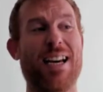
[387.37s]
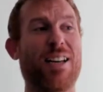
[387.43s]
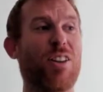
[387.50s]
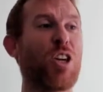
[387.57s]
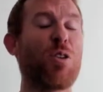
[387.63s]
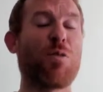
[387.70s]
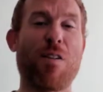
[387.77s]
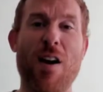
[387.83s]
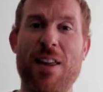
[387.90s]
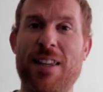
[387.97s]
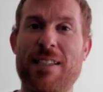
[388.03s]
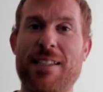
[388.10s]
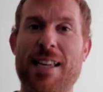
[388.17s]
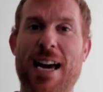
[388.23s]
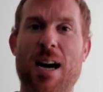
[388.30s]
that you find
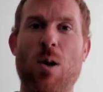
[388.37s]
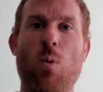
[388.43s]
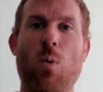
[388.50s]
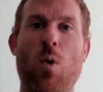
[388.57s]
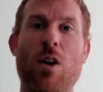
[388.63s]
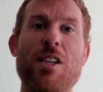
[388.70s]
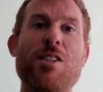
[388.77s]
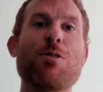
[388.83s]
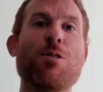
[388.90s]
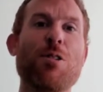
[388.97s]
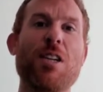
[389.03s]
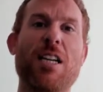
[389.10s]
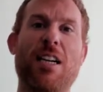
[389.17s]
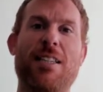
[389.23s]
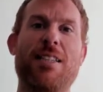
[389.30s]
this now. One is through
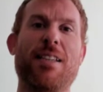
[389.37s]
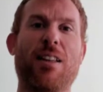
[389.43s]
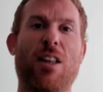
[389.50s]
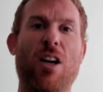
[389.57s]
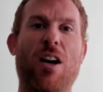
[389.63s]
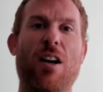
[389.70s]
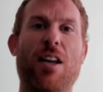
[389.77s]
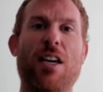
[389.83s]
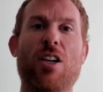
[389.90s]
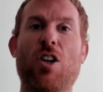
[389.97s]
United Learning